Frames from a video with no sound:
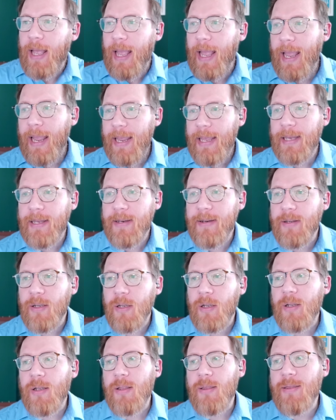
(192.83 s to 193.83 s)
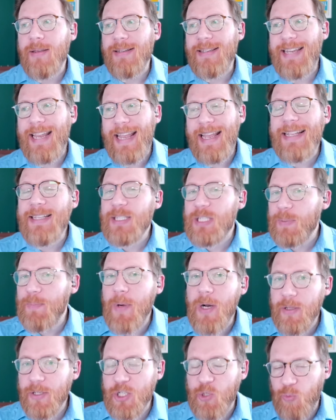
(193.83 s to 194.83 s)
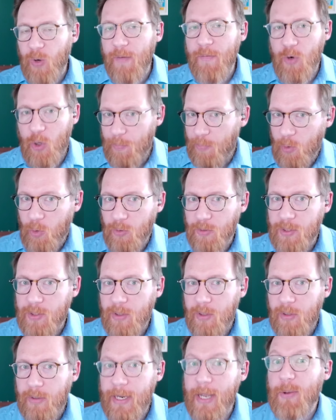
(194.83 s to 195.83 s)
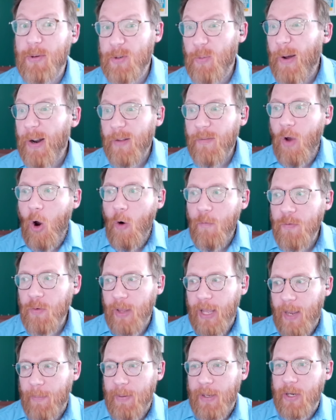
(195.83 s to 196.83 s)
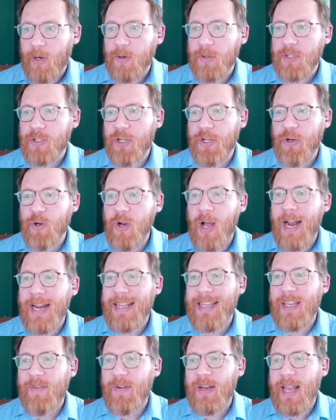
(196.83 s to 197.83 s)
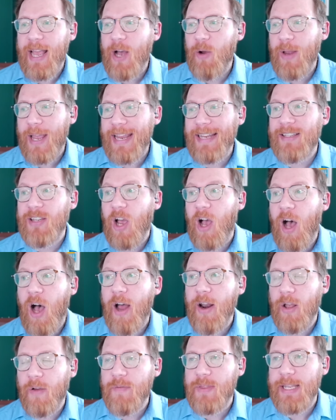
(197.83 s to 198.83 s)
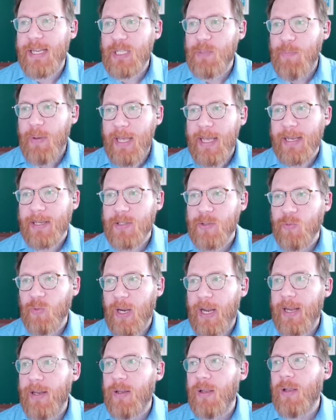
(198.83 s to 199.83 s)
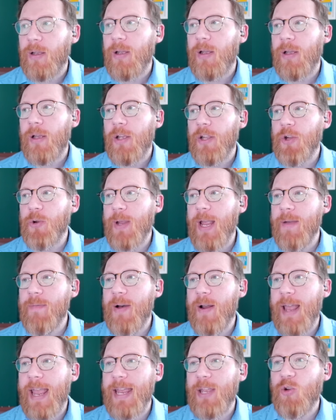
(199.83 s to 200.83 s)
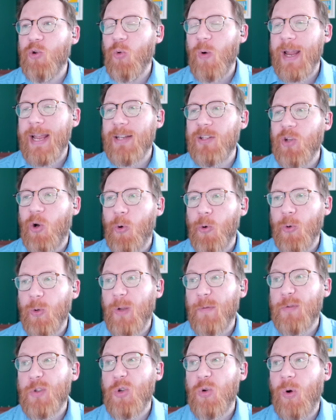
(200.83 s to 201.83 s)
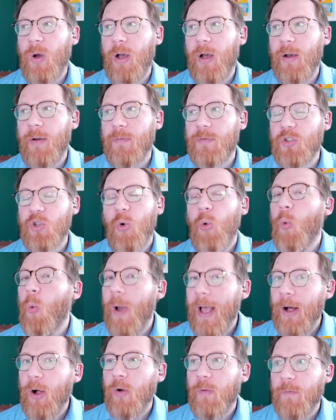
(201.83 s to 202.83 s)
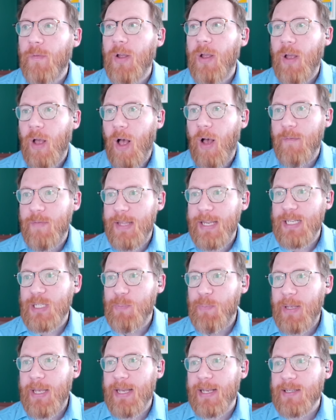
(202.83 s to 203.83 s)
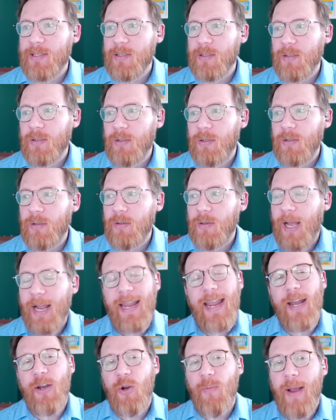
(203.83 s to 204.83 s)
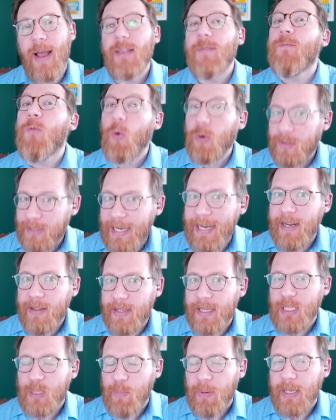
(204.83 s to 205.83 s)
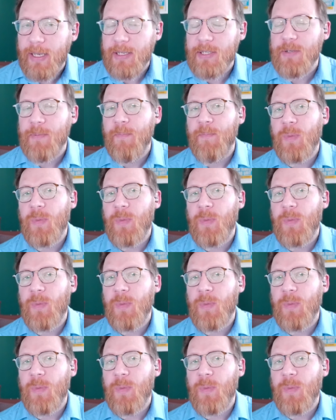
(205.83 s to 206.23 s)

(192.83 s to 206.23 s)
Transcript: and the 10 smallest revenue pools. Now, there's a lot of overlap here, so you're not giving out a ton of these picks, right? You gave out a grand total of 12 of these picks. I can't do math, 14 of these picks